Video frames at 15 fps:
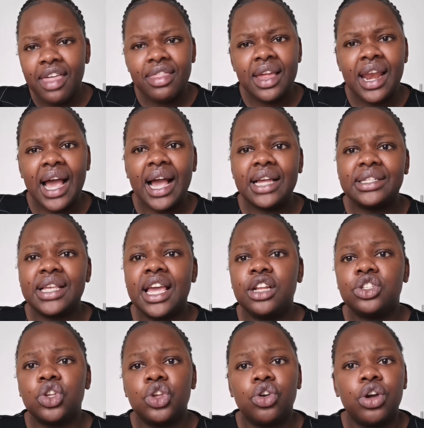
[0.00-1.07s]
And then, like I
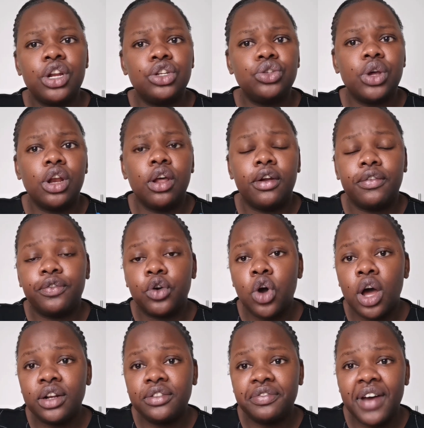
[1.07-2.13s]
said, so you're going to do a lot of
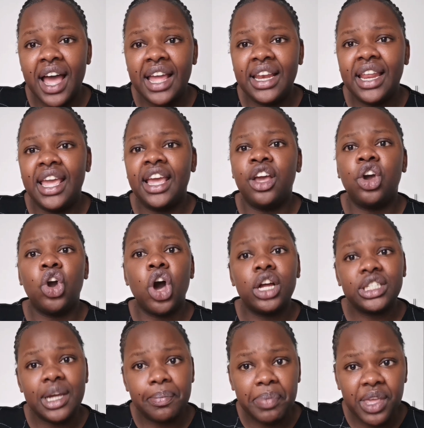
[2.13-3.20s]
court filing,
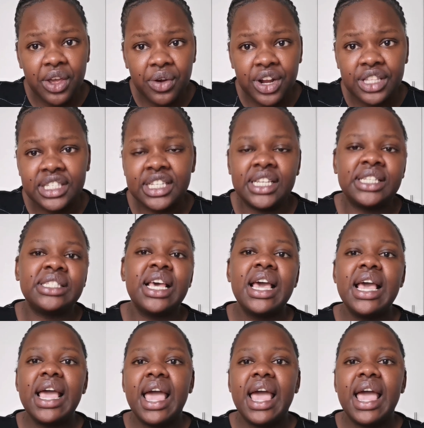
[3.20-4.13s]
court appearances,